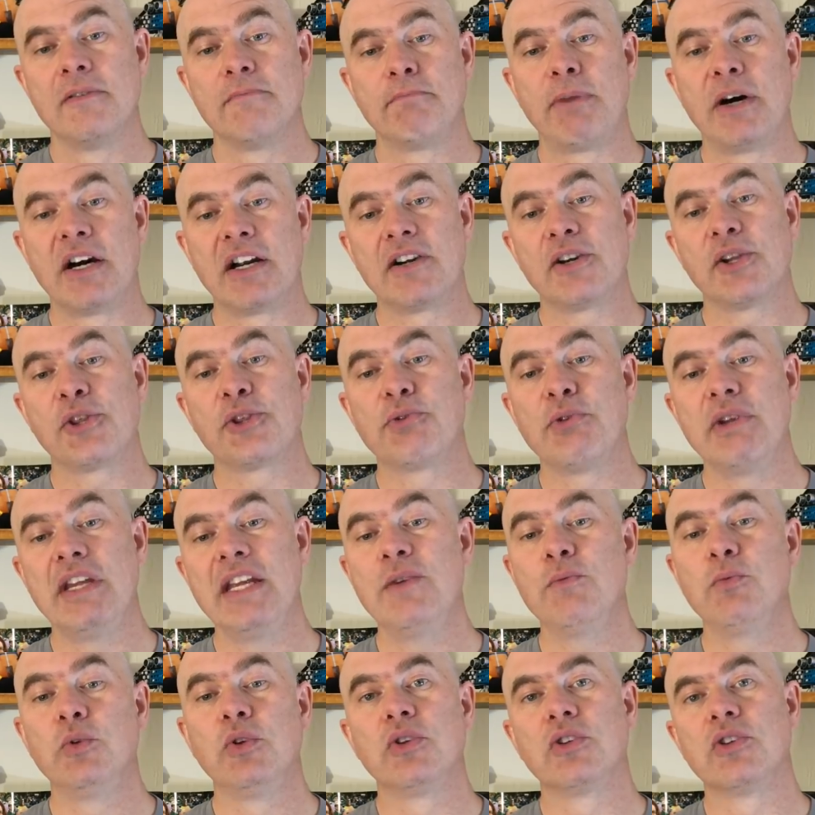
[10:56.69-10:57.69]
Part
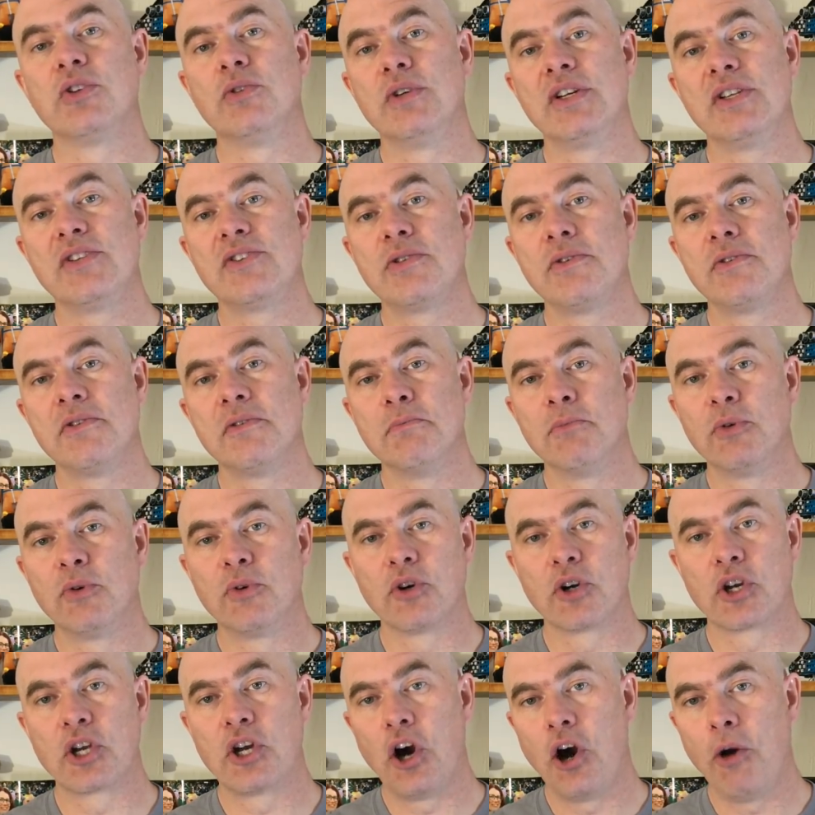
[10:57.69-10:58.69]
3 will go into the
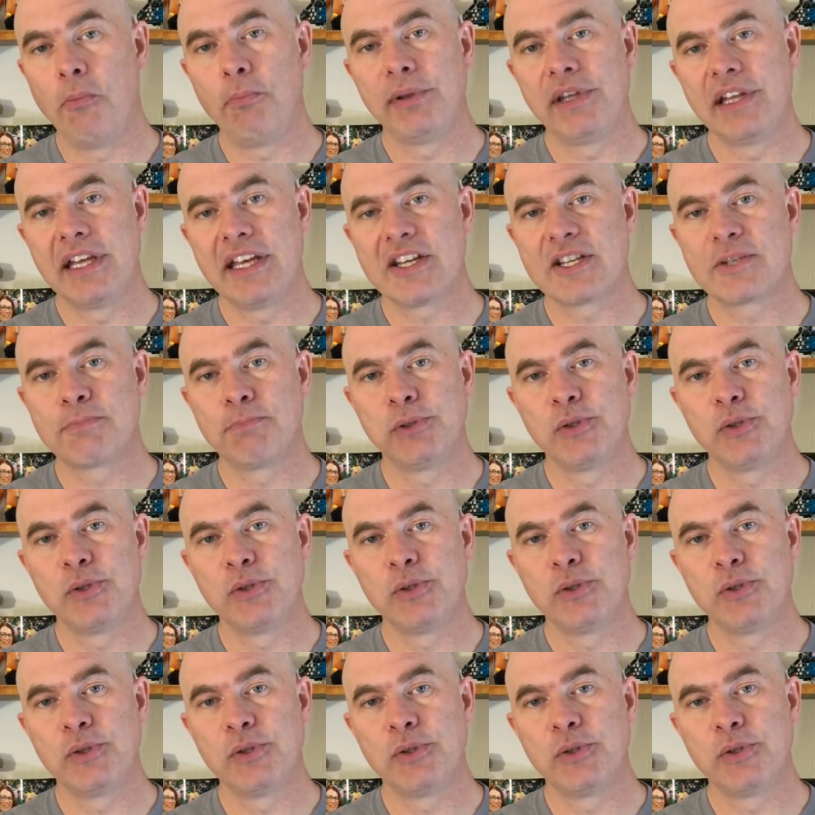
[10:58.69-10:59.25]
more complex